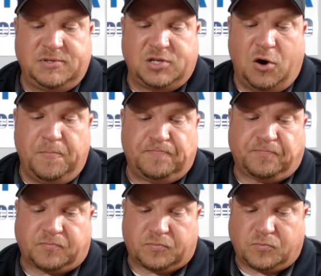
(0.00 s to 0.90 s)
So
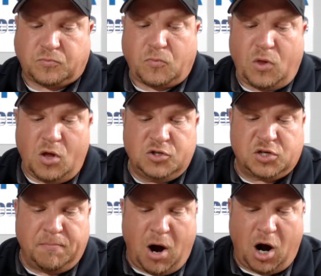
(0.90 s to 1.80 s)

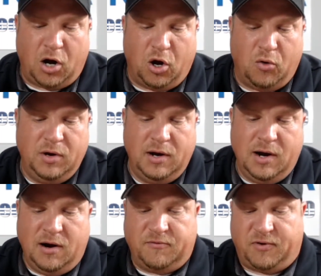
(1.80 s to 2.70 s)
tomorrow
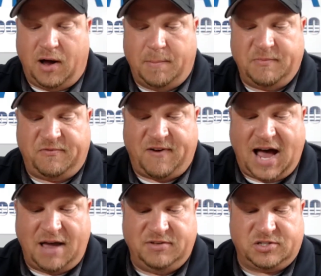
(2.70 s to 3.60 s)
from
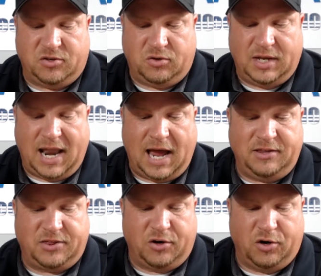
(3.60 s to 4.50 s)
5 until
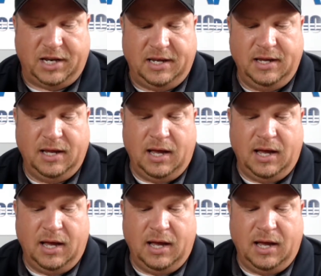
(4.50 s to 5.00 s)
9:30,